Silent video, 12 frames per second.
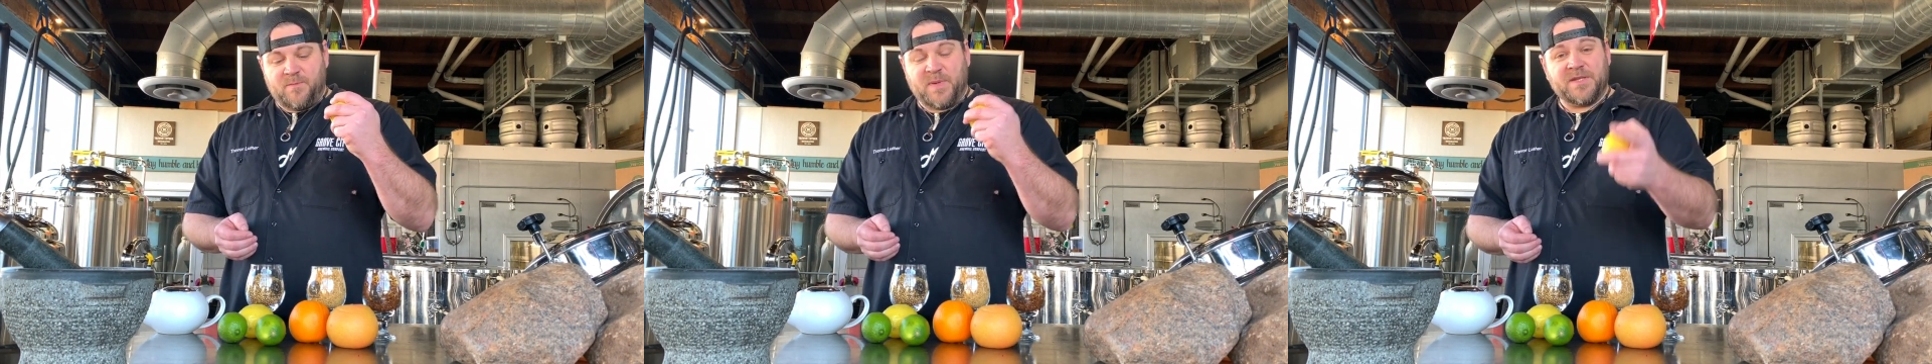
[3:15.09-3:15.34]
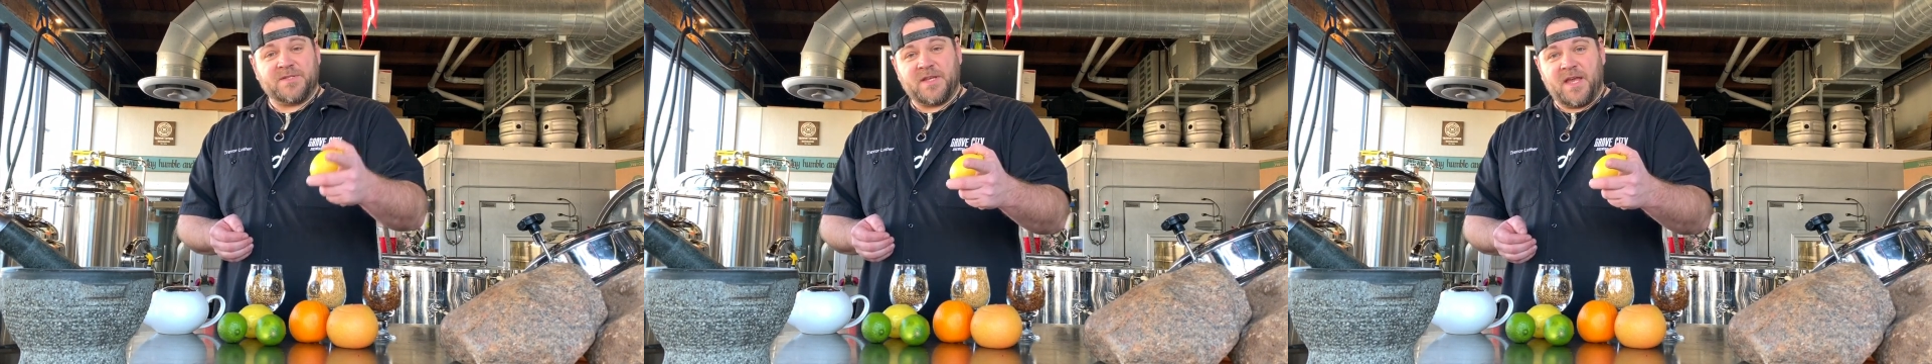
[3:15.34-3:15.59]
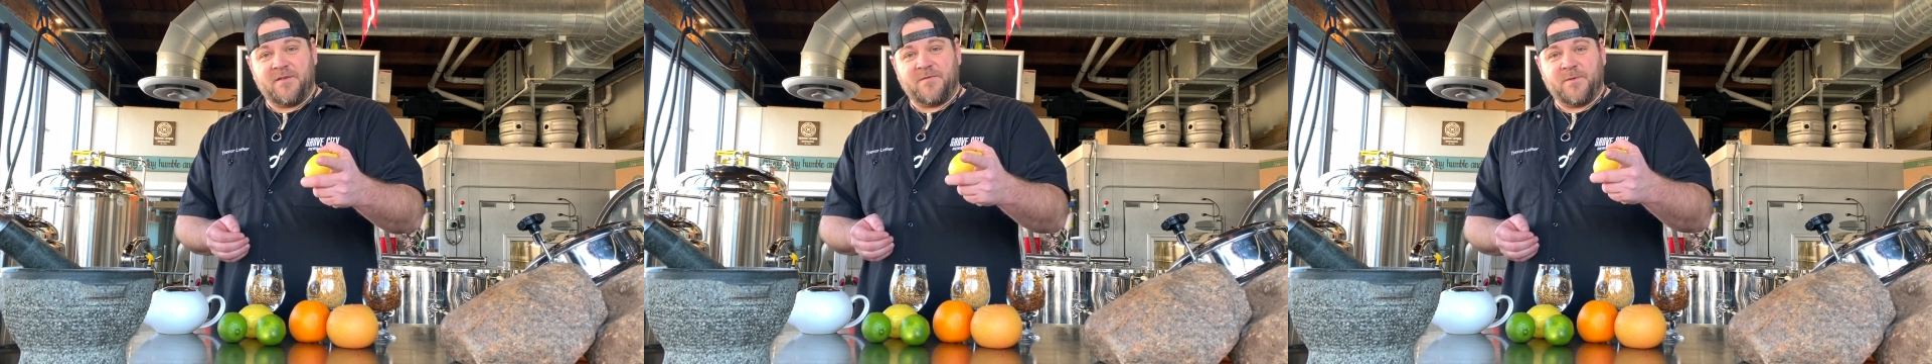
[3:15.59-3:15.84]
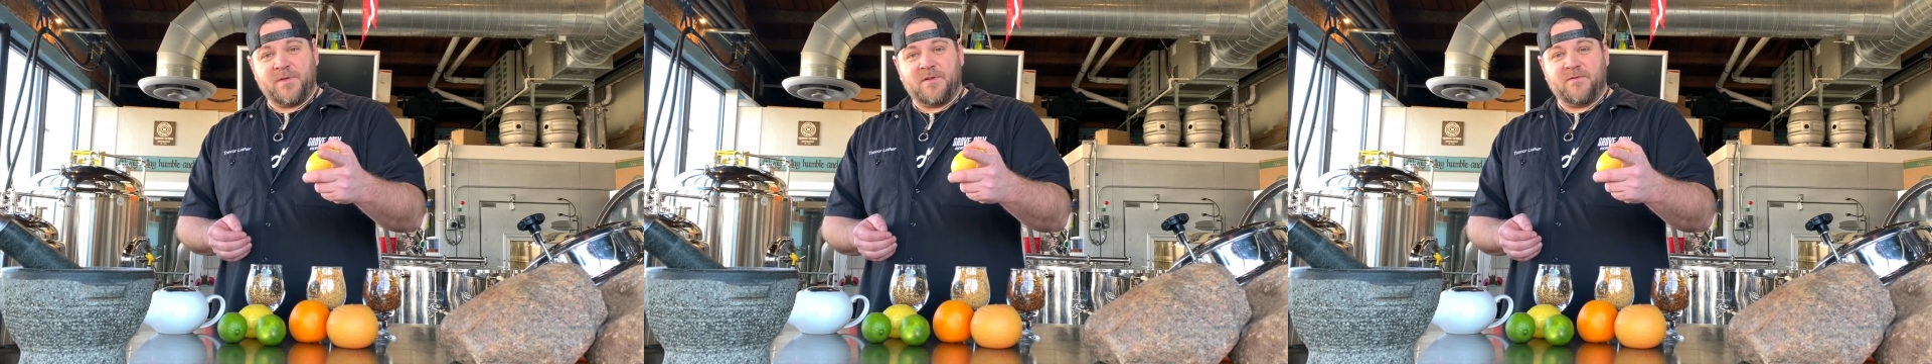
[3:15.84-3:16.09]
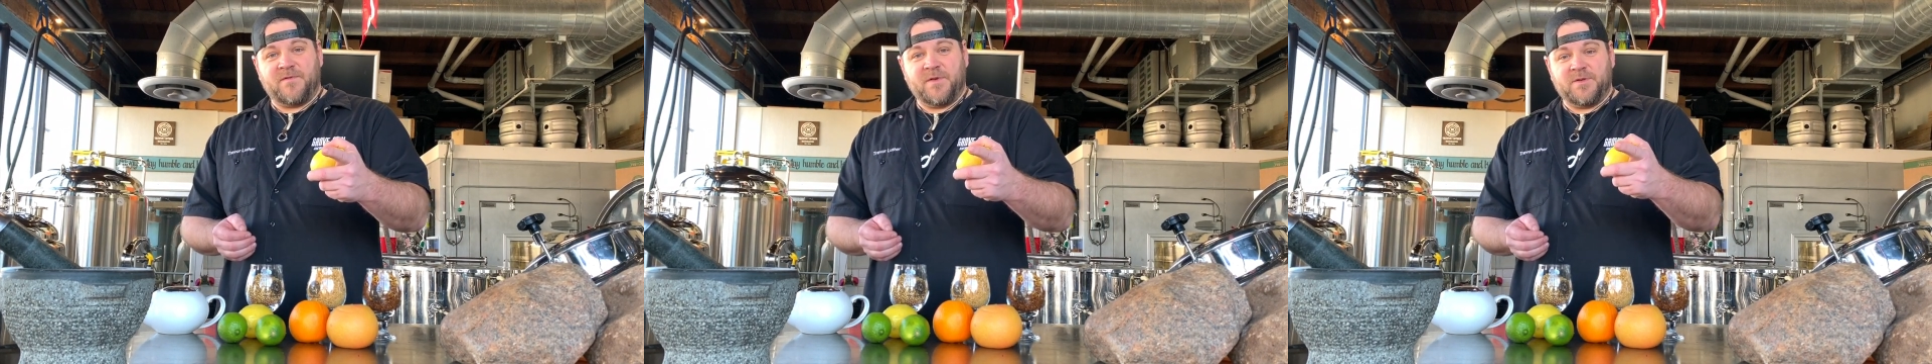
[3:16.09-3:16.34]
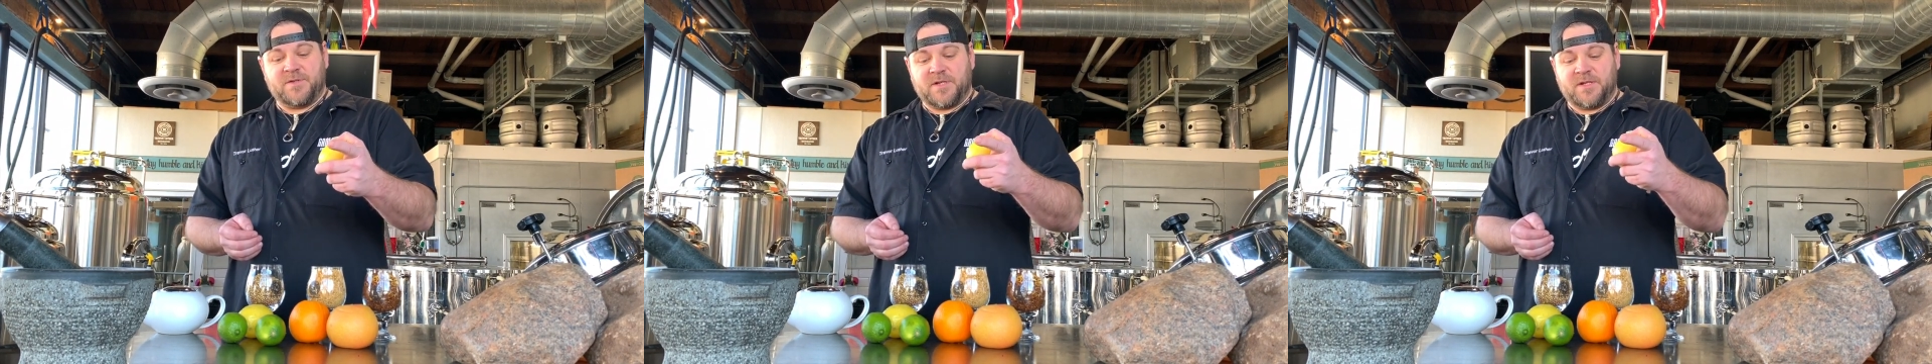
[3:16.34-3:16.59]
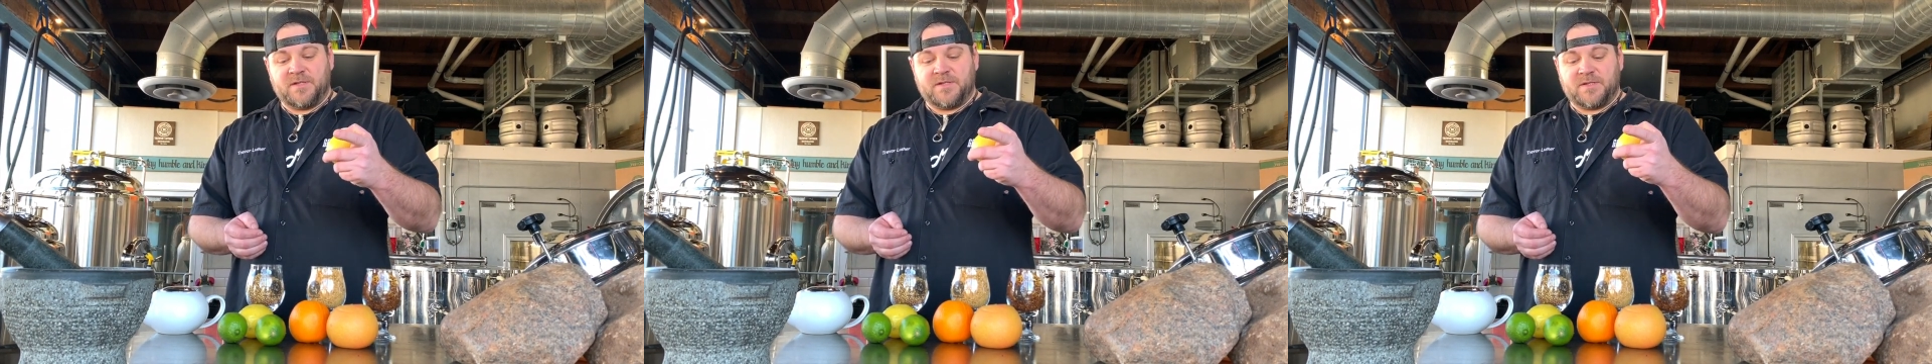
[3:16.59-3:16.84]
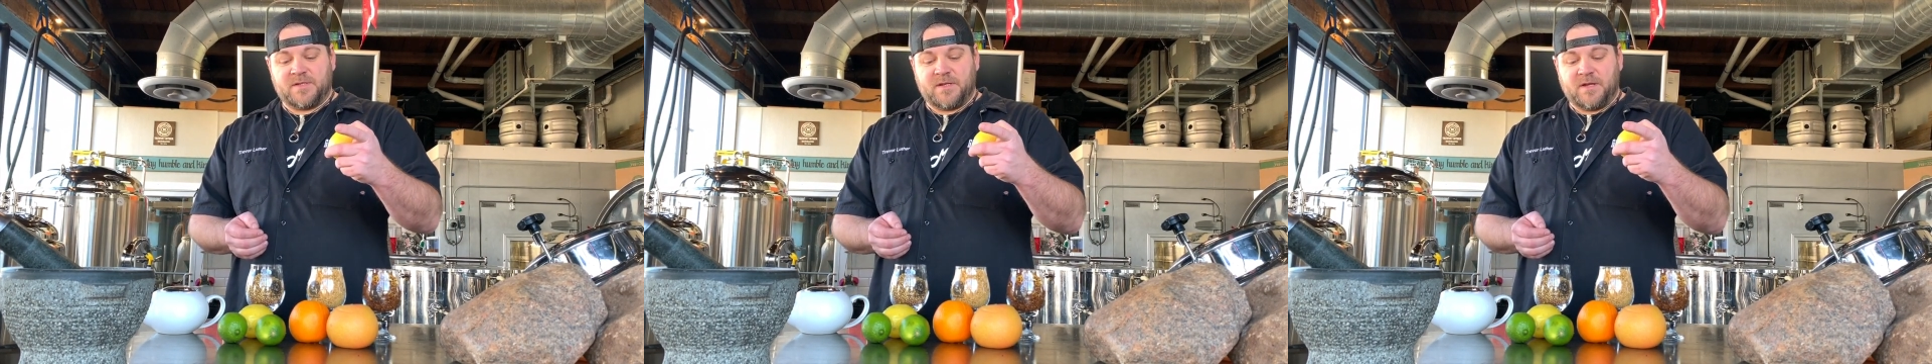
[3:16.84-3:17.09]
be safe with
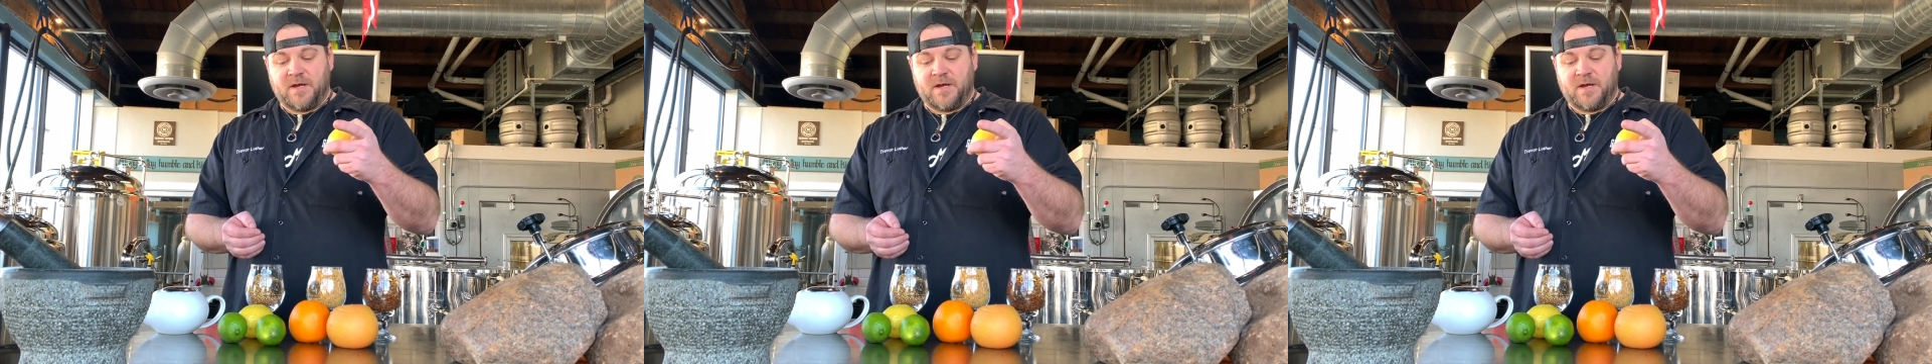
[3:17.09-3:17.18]
infusions.